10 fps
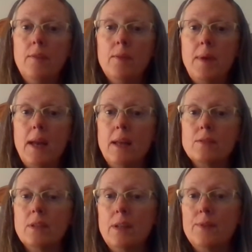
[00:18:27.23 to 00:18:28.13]
if a man
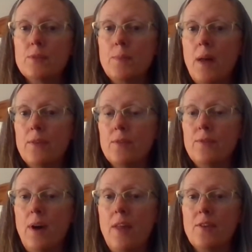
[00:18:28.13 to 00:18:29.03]
has to leave his mother
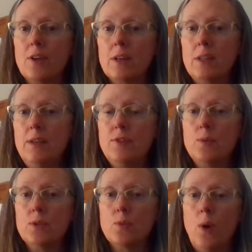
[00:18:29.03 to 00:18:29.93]
and father and cleave
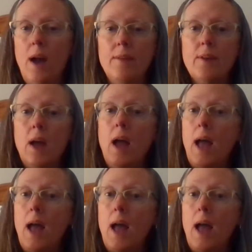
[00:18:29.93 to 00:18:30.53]
to his wife,